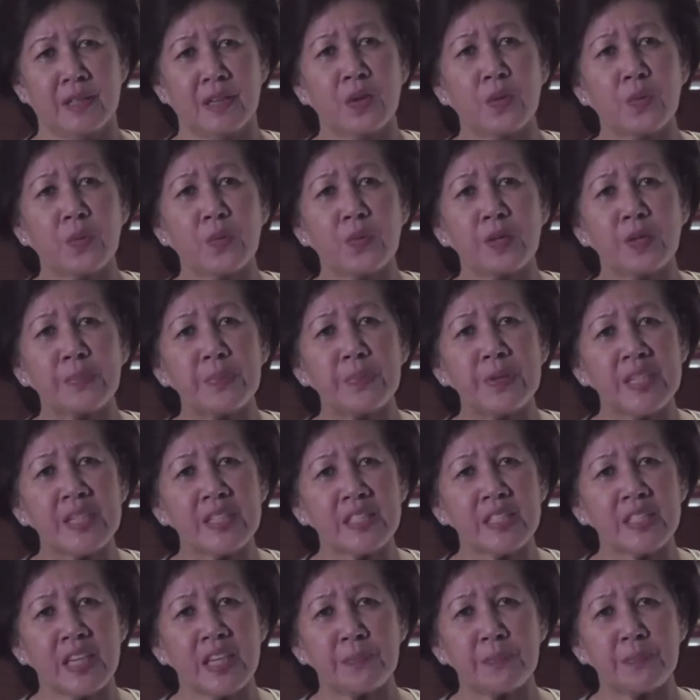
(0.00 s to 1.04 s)
World peace
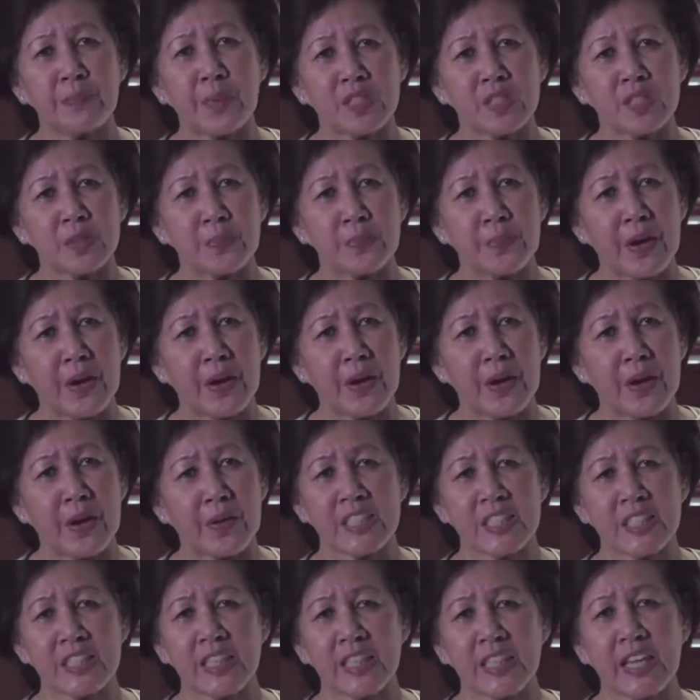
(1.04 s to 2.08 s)
and prosperity
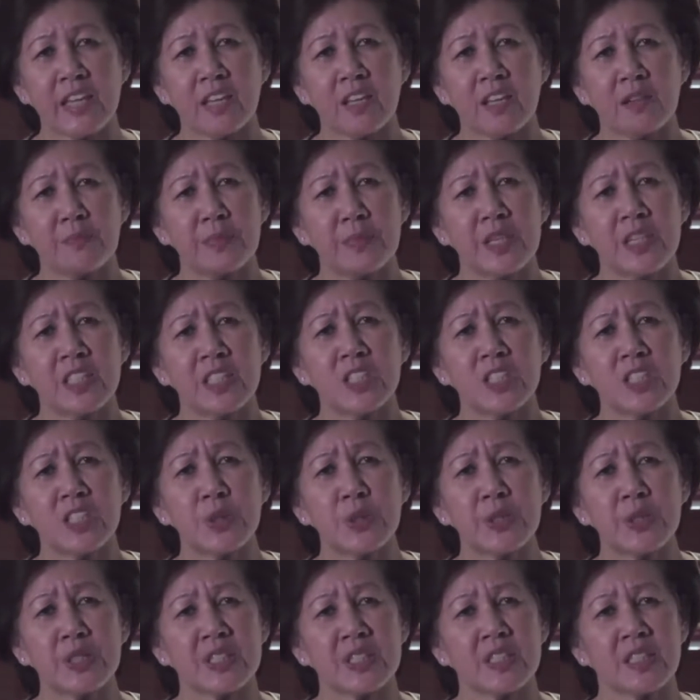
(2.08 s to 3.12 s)
cannot be
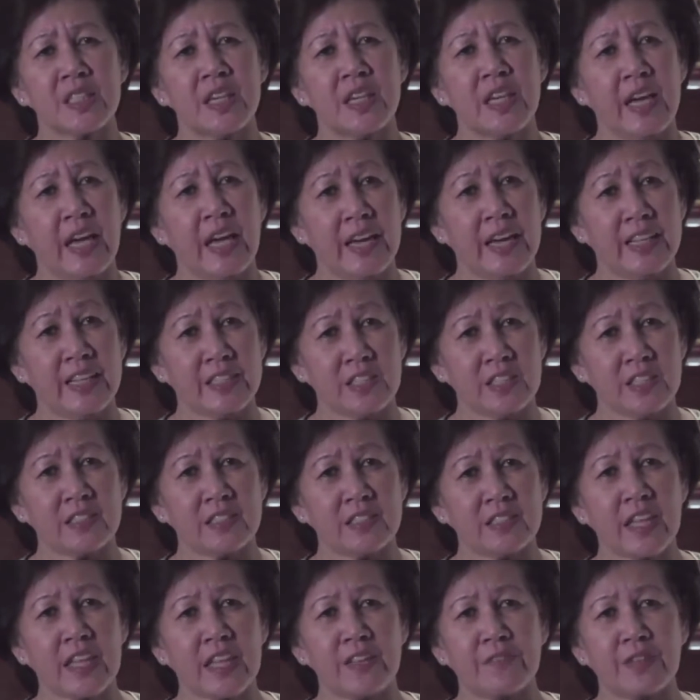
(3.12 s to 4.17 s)
ensured and
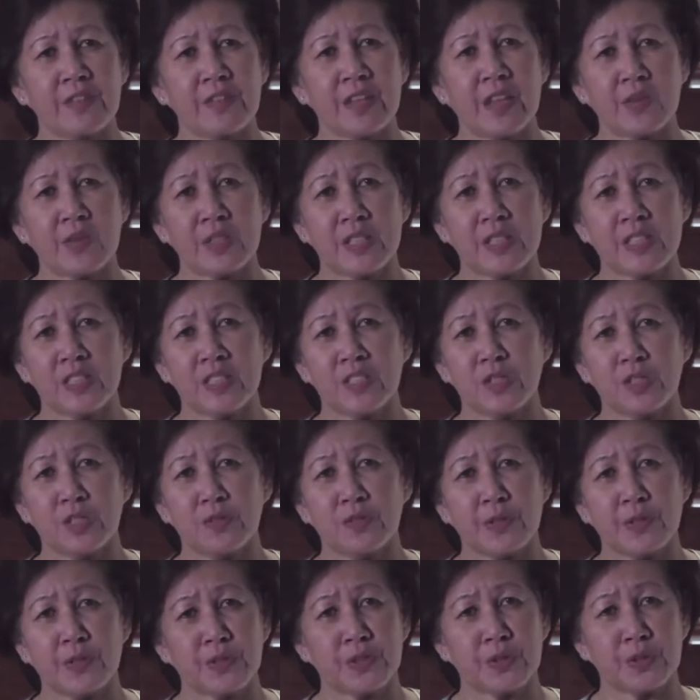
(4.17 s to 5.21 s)
sustained without these
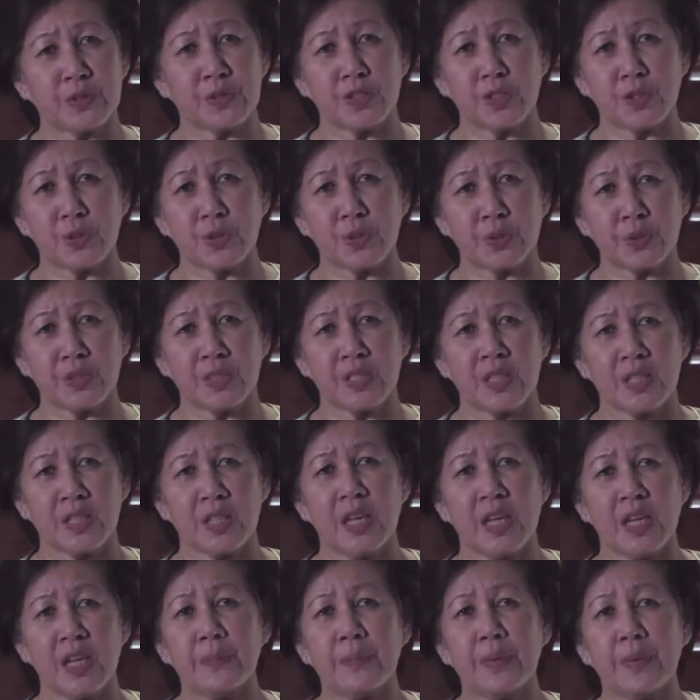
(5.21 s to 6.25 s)
universal truths
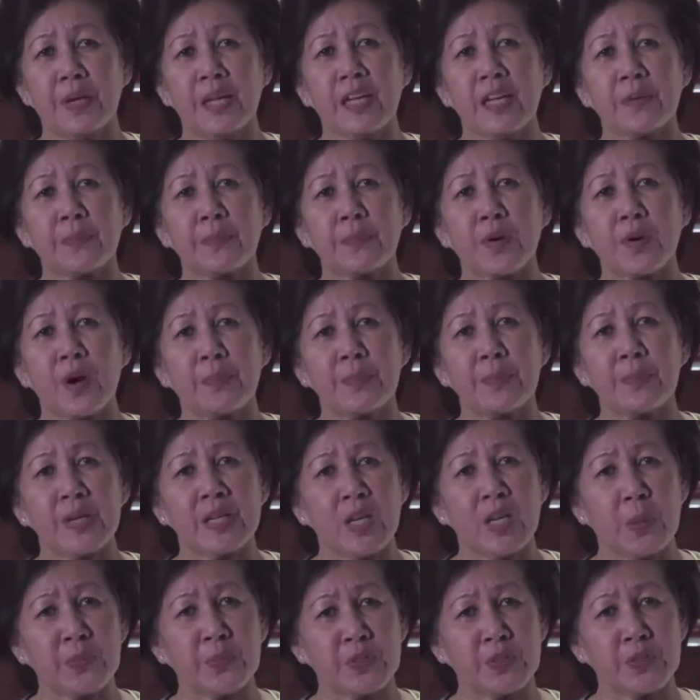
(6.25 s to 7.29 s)
being properly
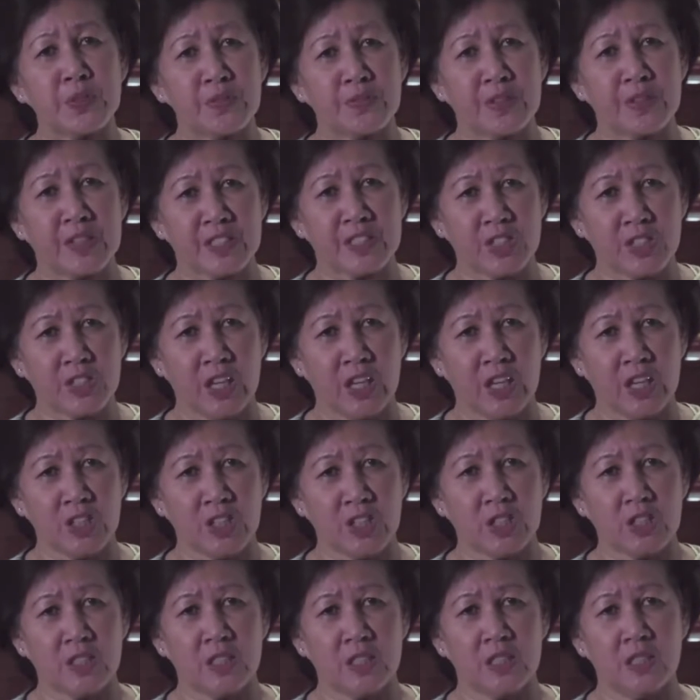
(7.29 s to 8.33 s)
observed as
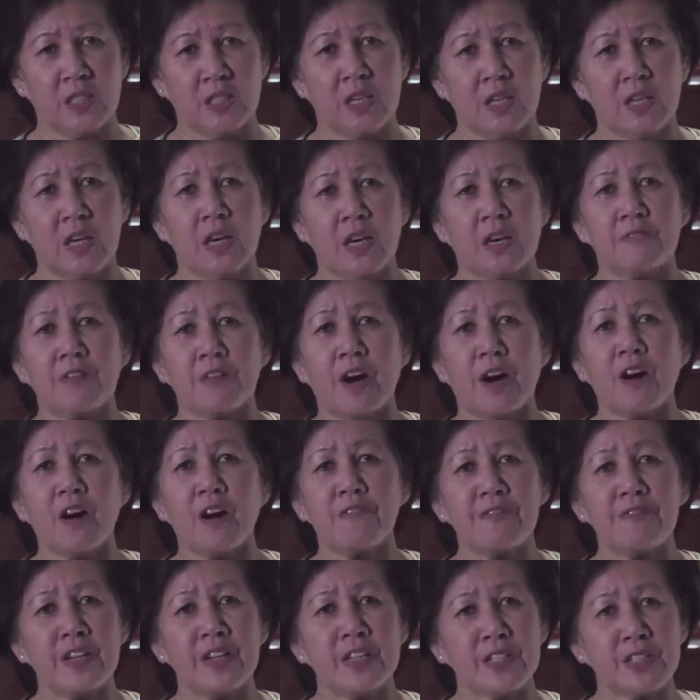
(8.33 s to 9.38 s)
such, for our
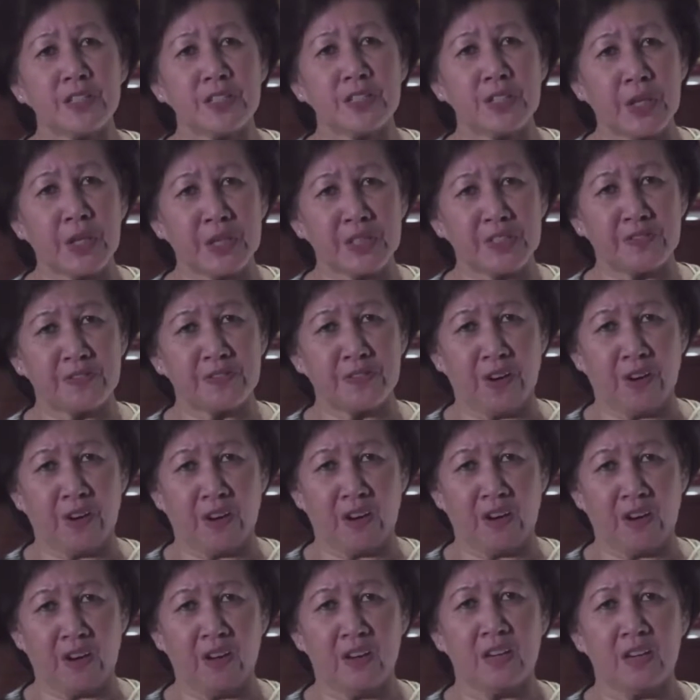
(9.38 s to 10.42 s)
failure thus
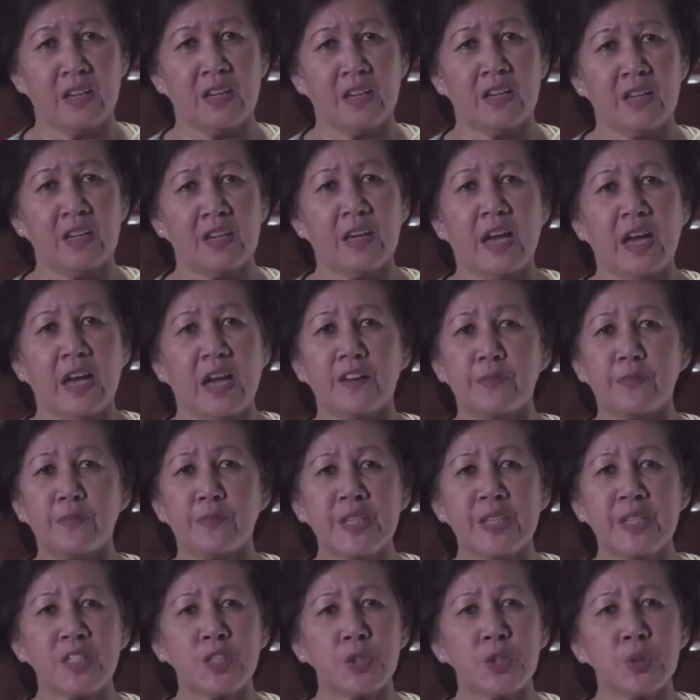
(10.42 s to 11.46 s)
far have
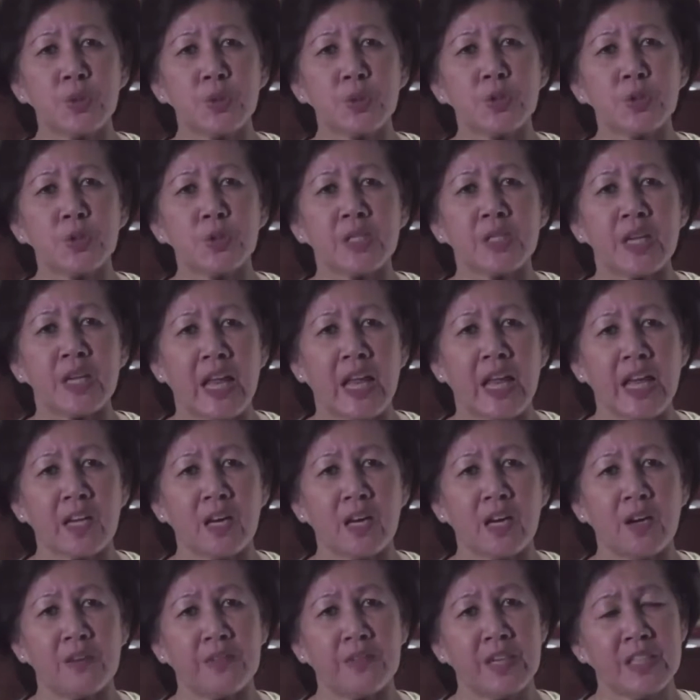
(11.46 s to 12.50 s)
been due to the lack
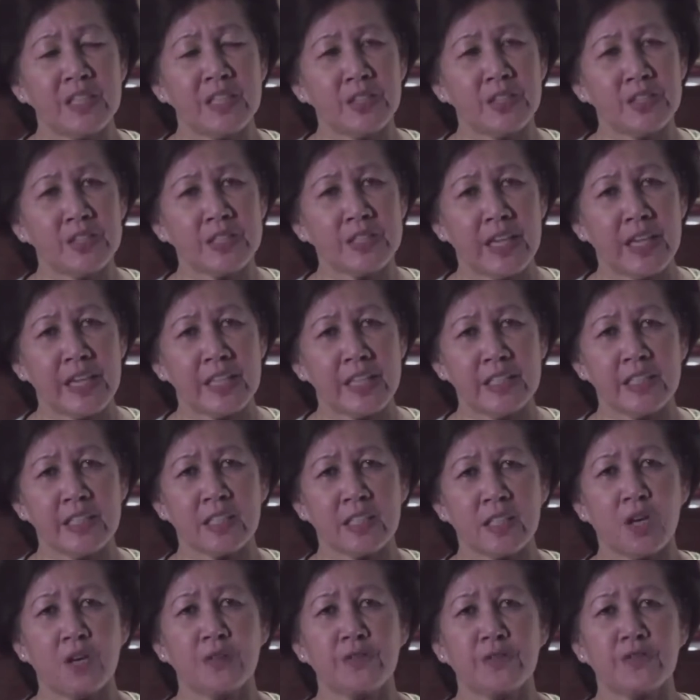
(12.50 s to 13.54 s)
of understanding
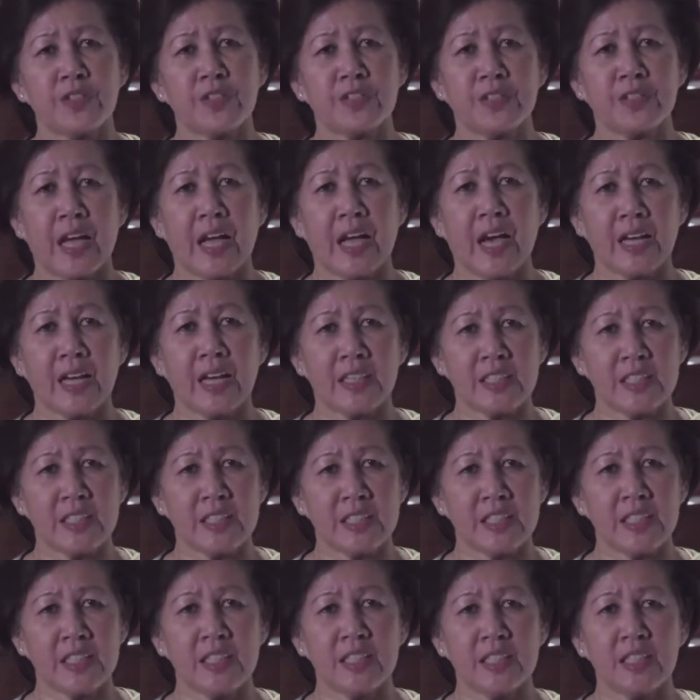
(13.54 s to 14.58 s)
of the
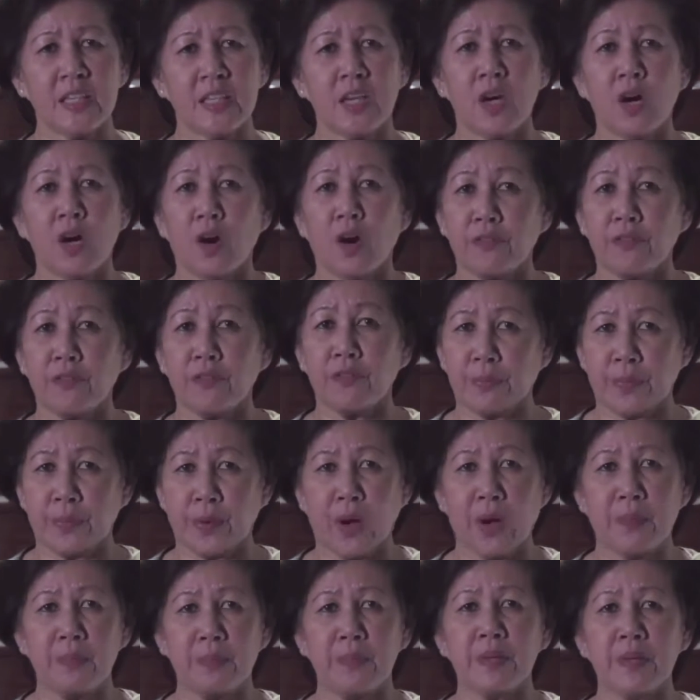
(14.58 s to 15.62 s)
reality of the
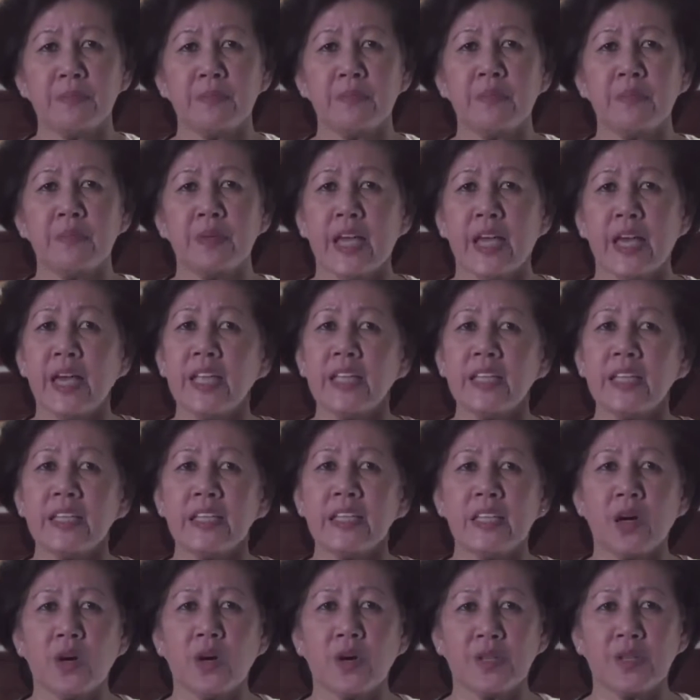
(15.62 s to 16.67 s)
problem and the
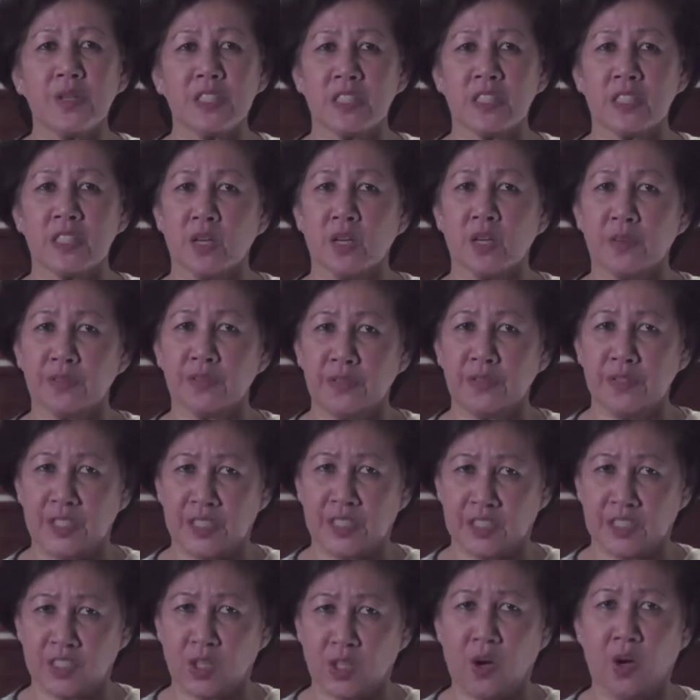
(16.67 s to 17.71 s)
origin of
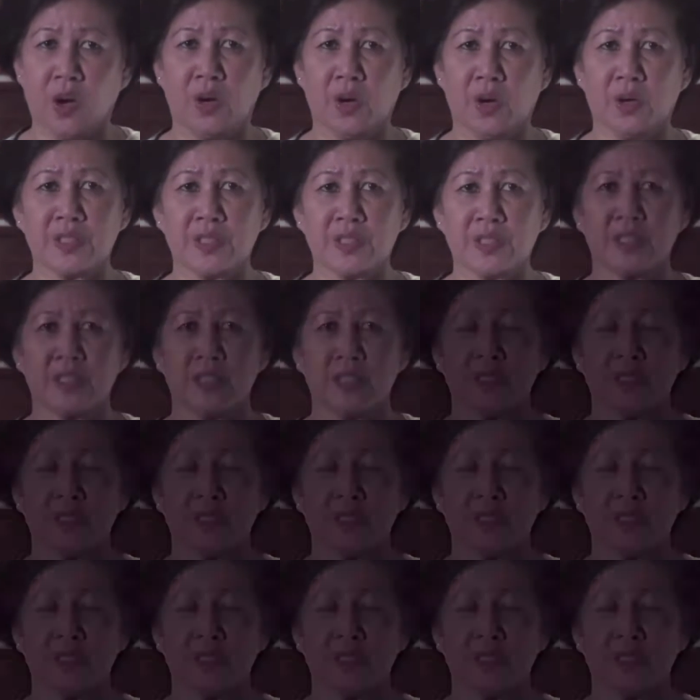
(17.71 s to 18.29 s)
its cause.